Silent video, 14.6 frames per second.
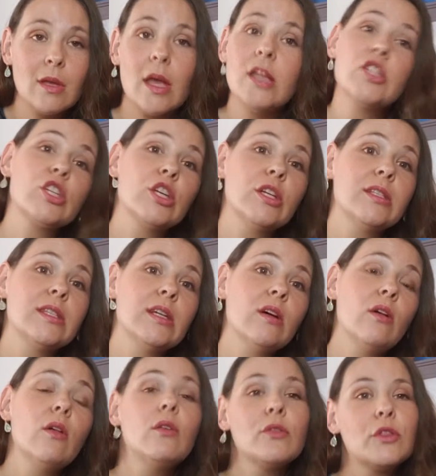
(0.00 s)
It's a good
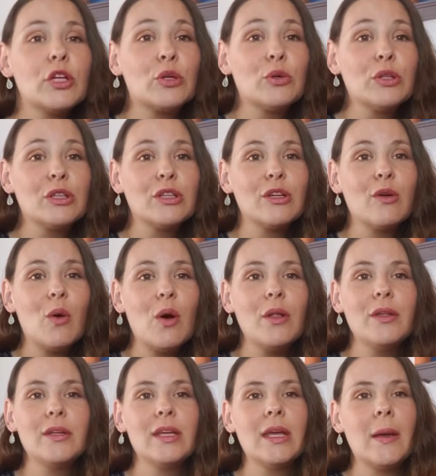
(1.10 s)
deal. They're really good
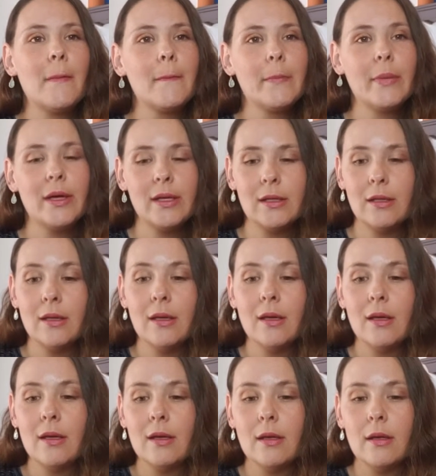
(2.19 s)
quality, but
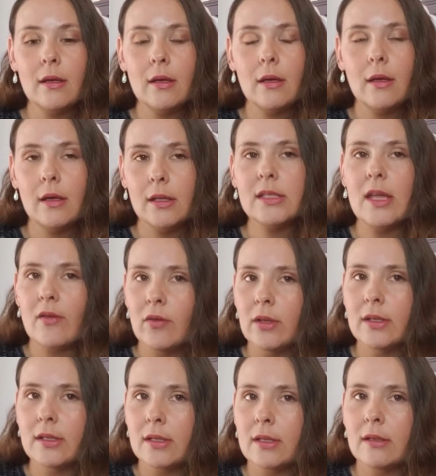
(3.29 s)
it's
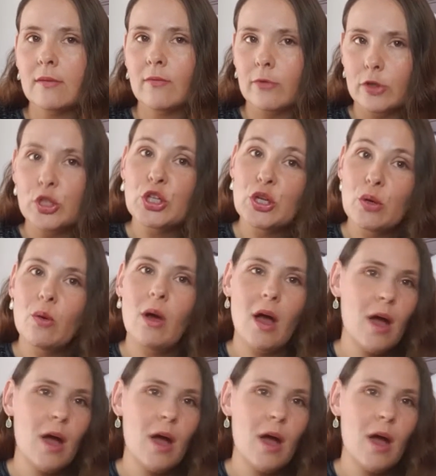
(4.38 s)
definitely for 2.